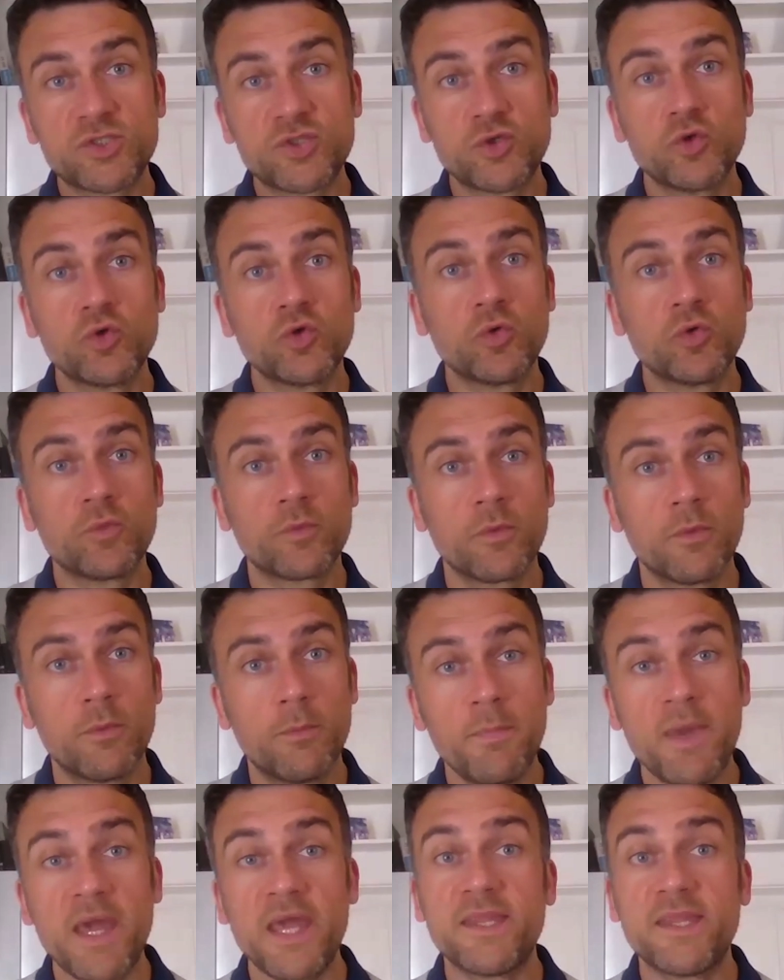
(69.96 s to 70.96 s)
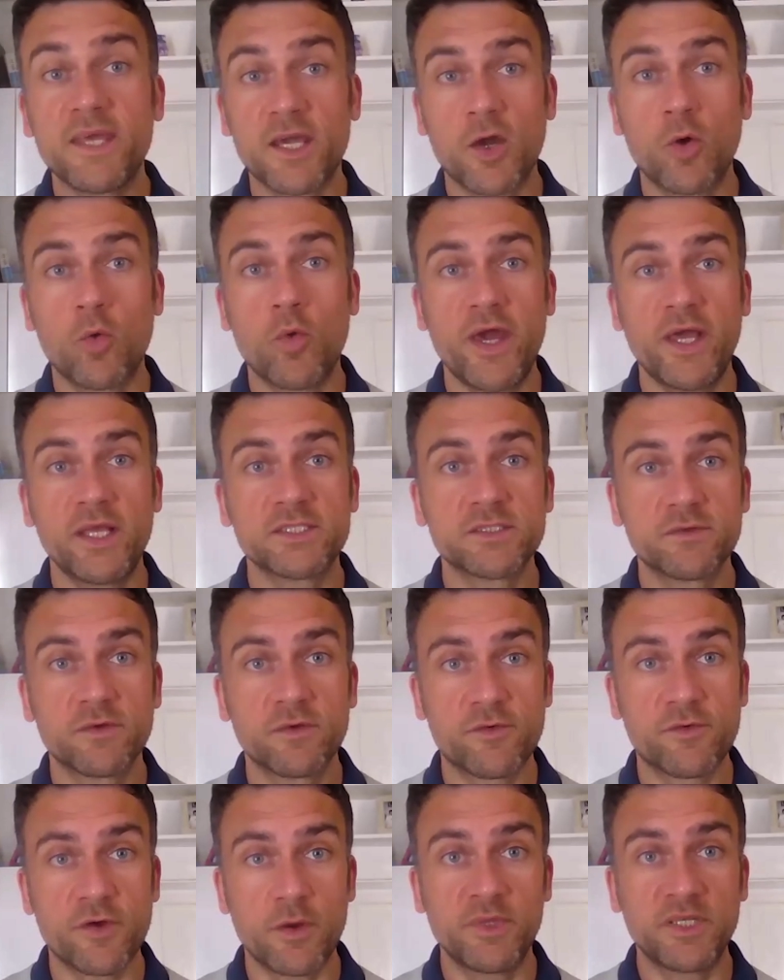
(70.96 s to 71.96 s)
two main takeaways
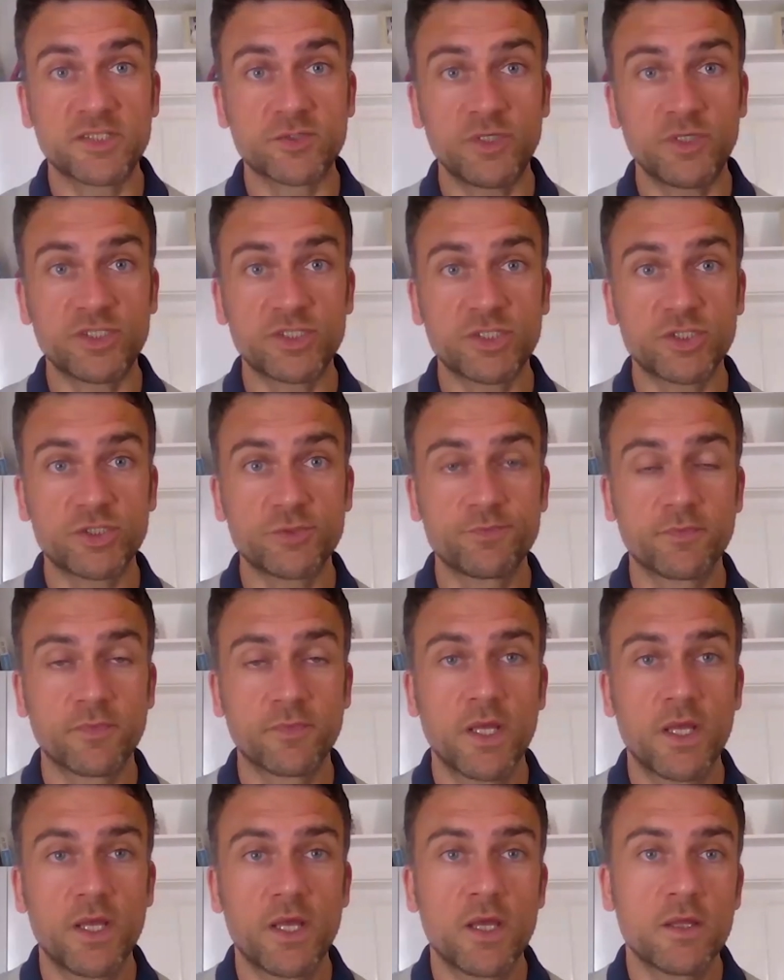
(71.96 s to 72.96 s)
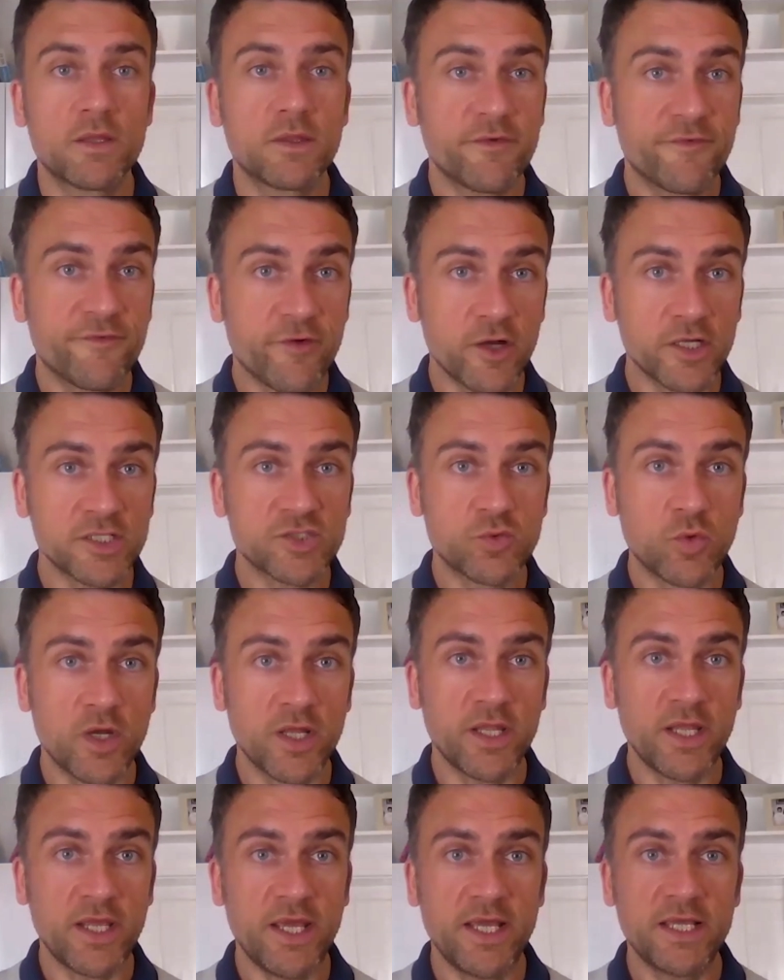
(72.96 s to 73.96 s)
from this research. The first
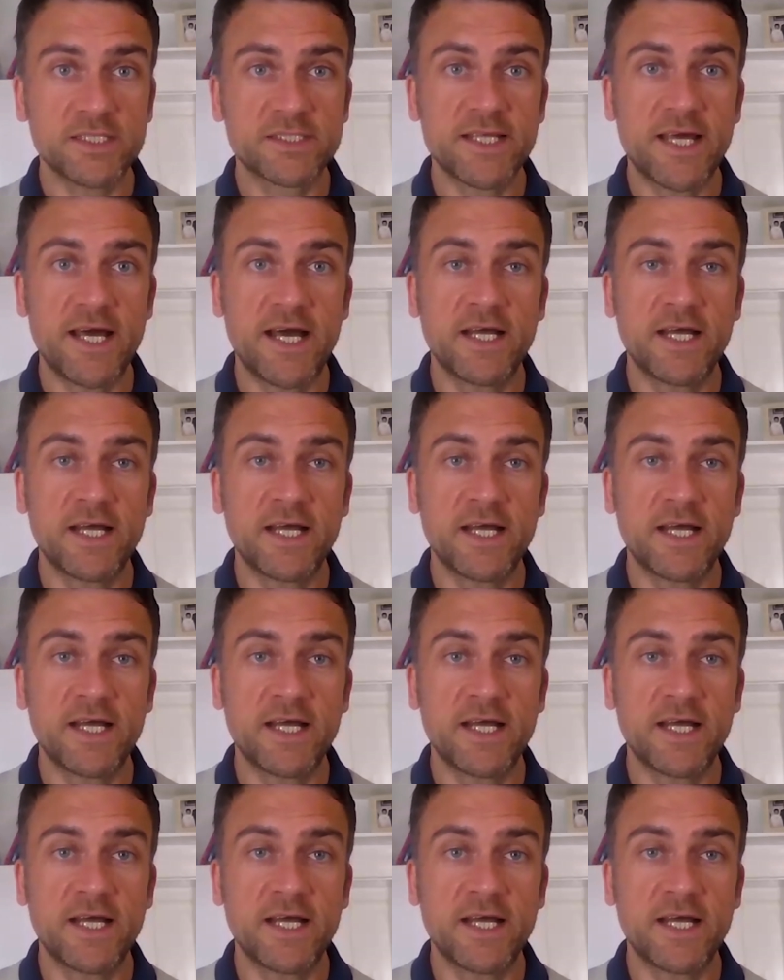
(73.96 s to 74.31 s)
one is